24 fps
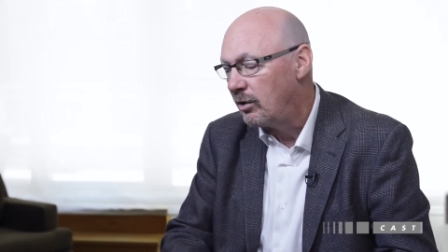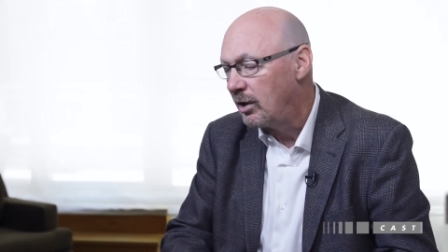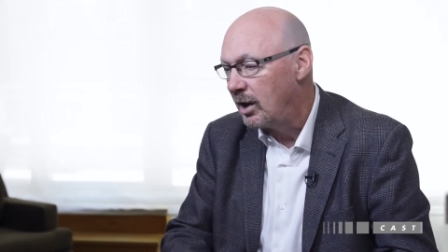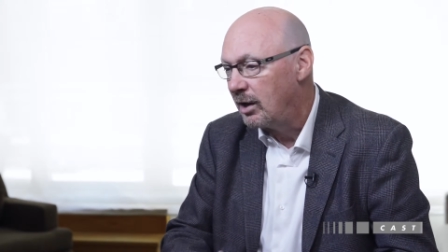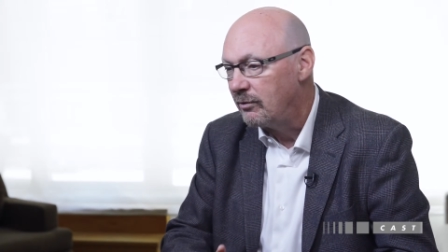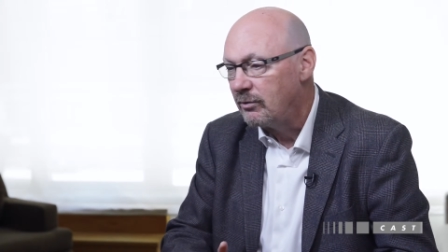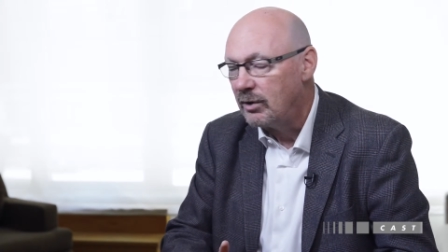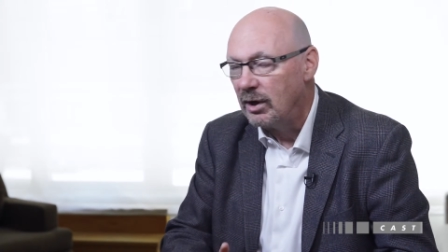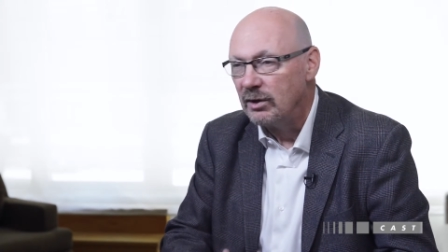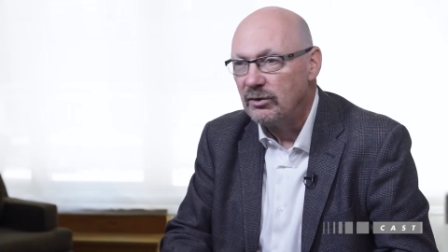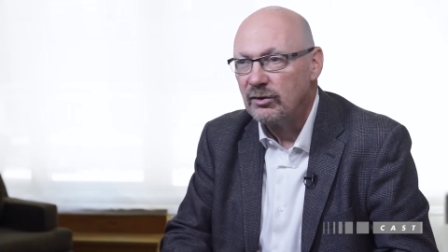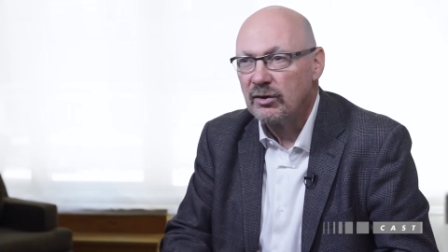
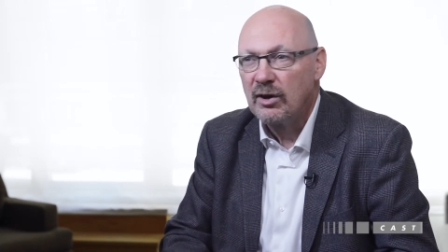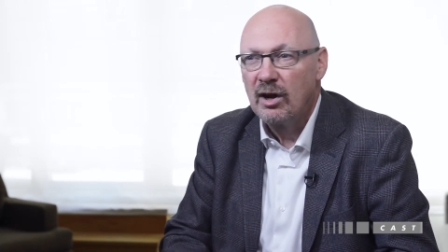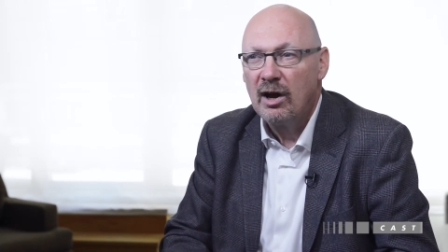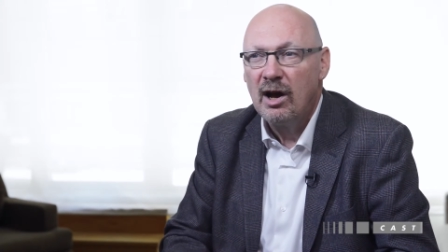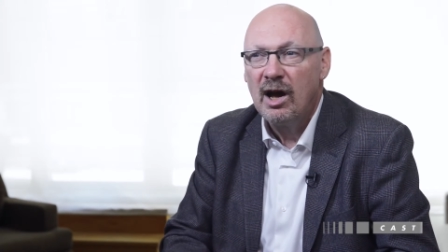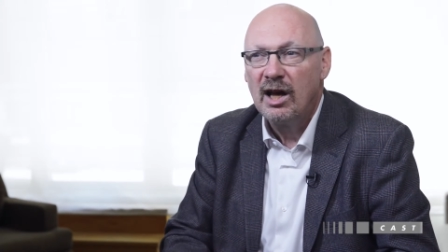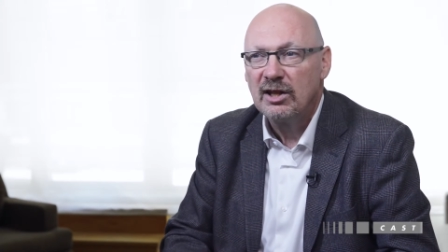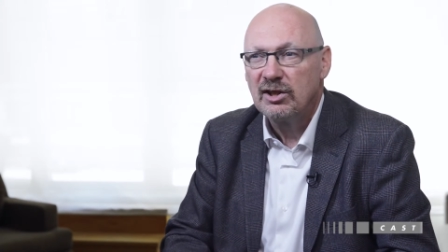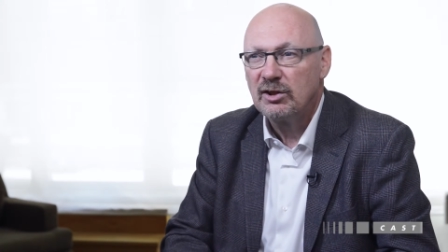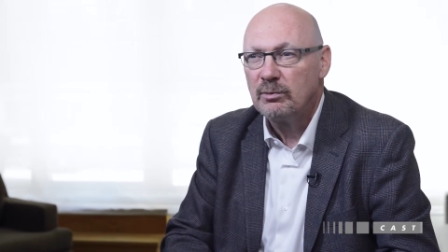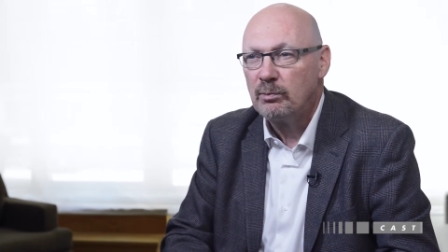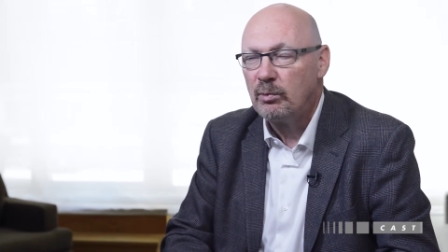I've got
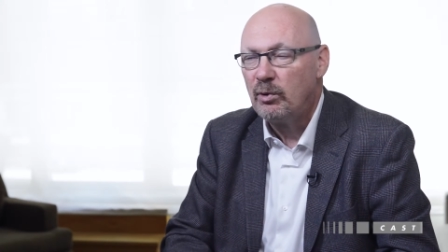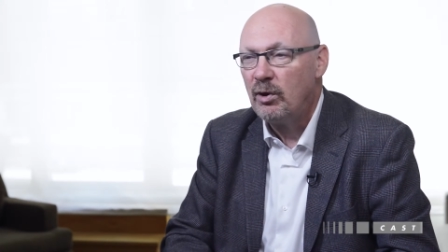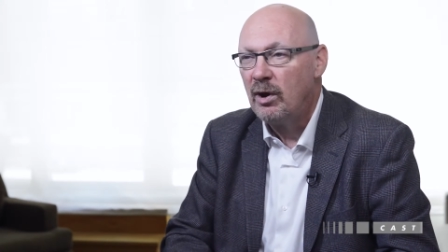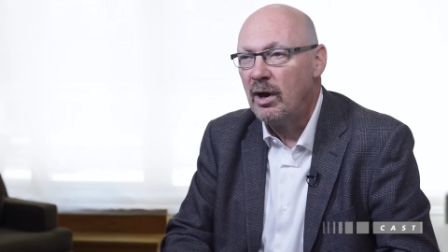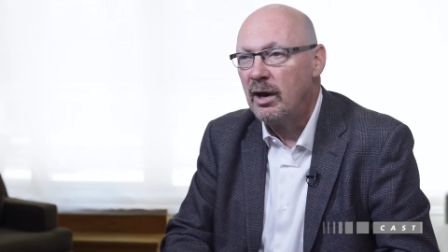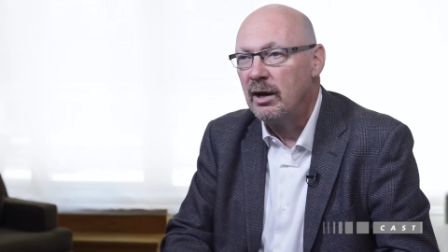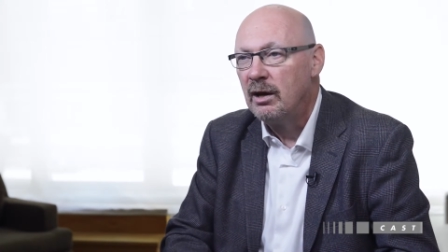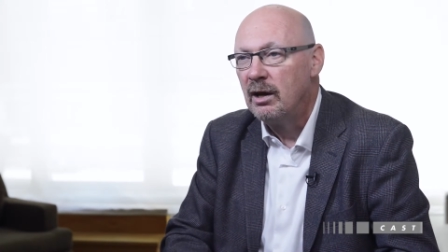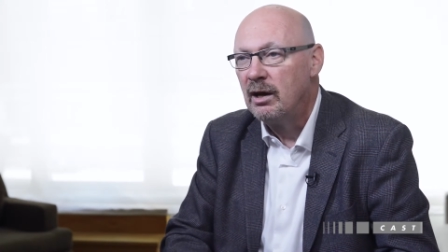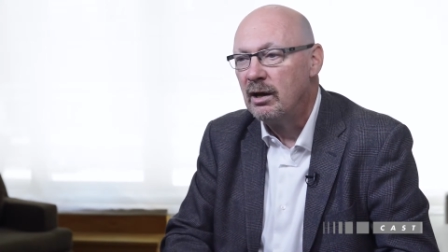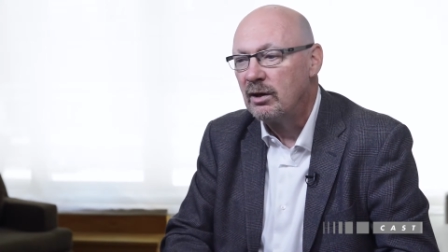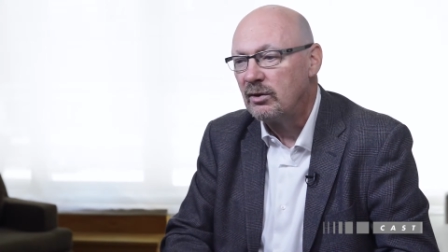COTS
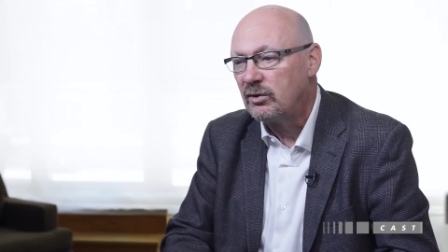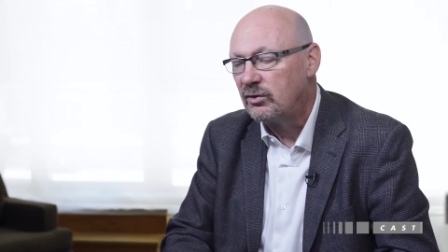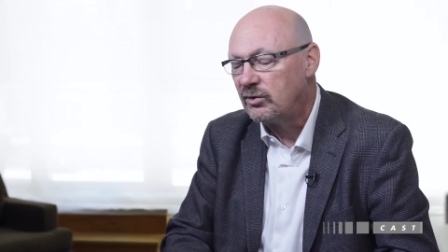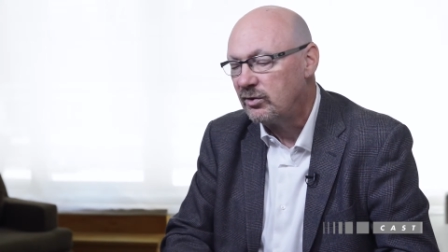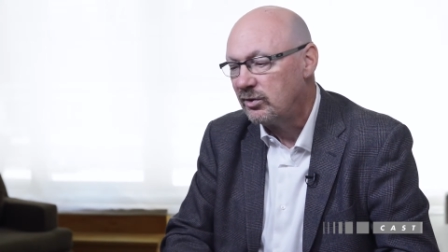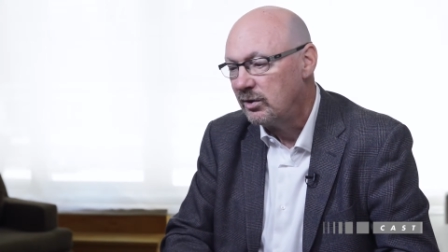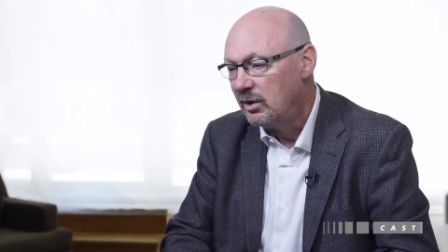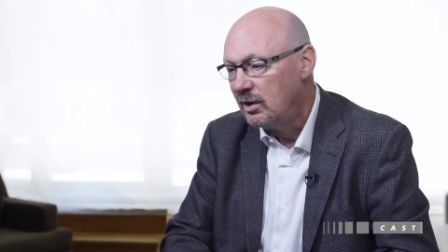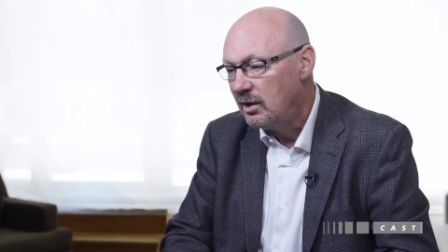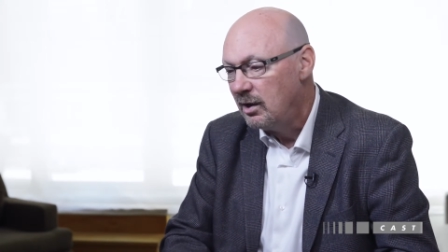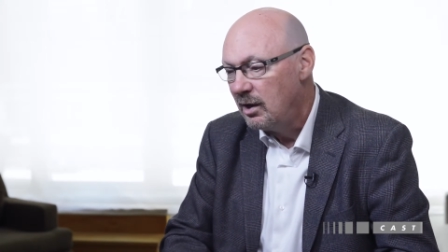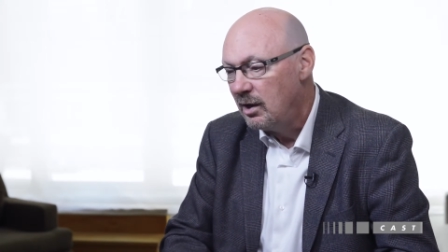products,